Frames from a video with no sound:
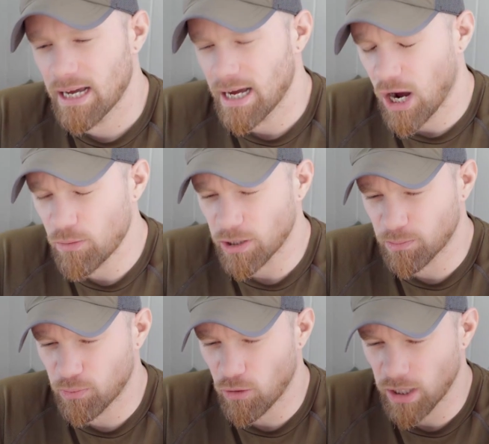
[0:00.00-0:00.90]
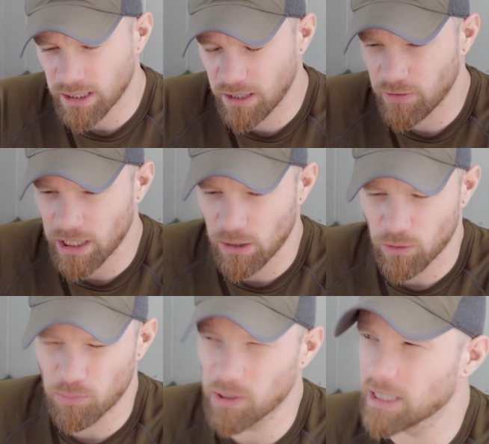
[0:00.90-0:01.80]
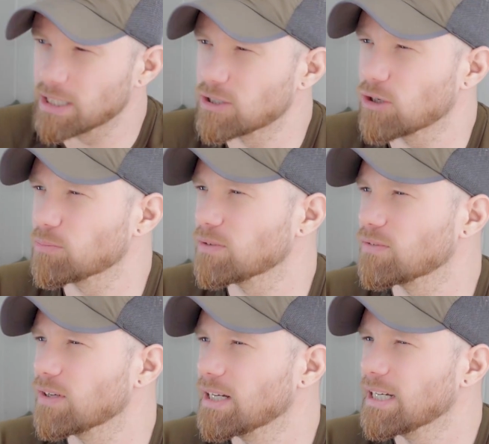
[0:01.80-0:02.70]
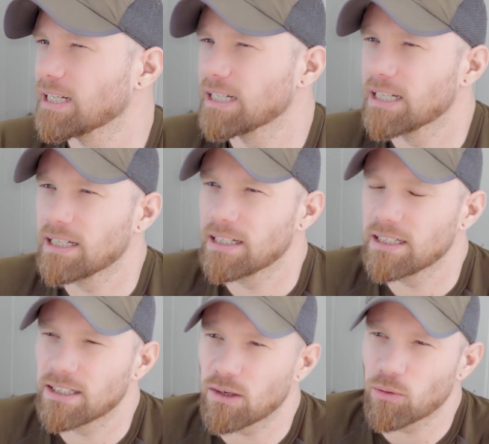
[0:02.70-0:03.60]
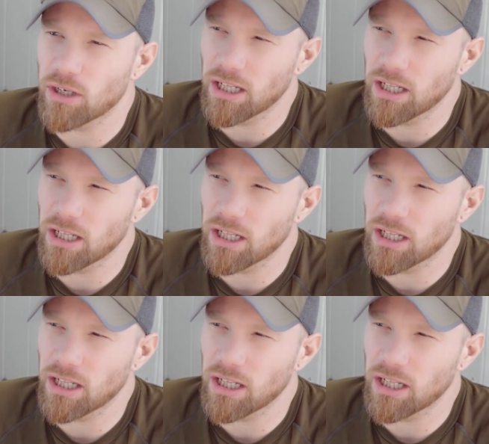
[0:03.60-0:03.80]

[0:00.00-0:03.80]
how much productivity there would be in terms of somewhere to